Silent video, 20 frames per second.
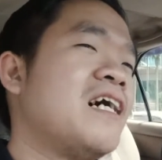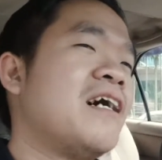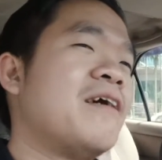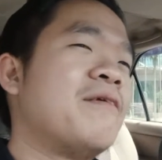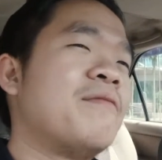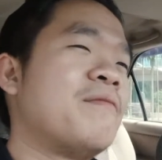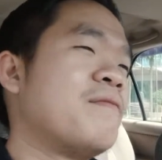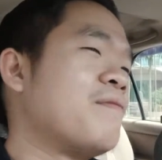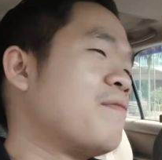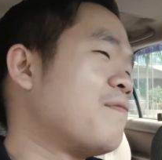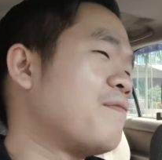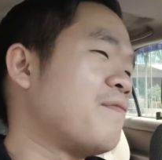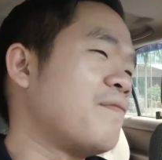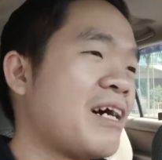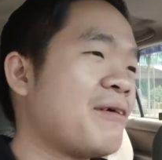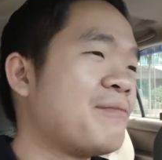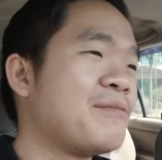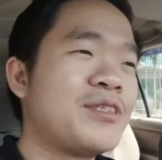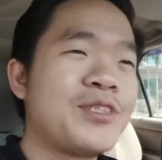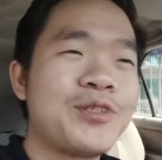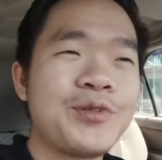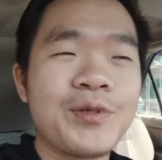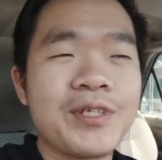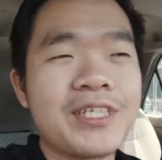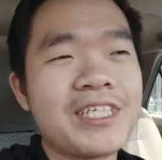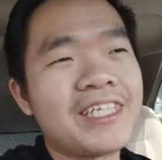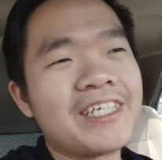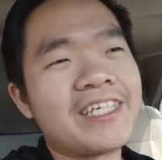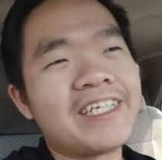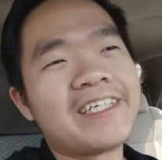I'm
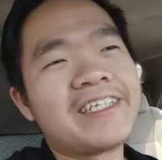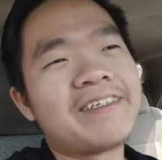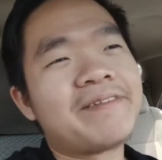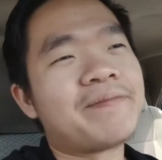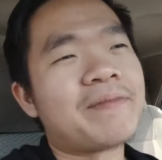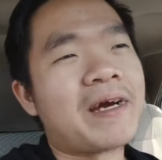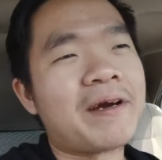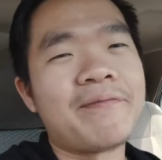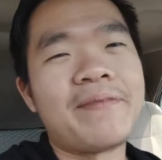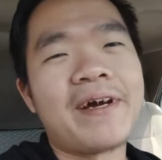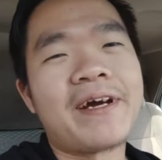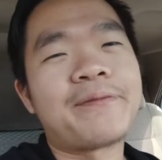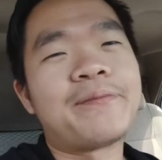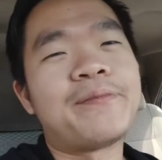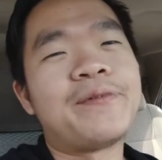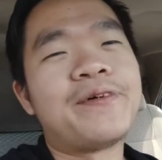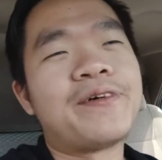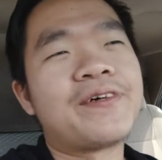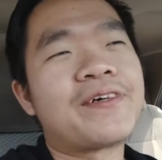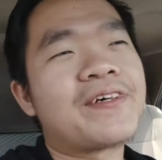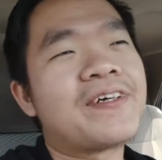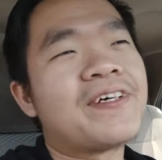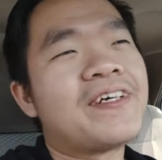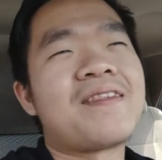switching my MacBook.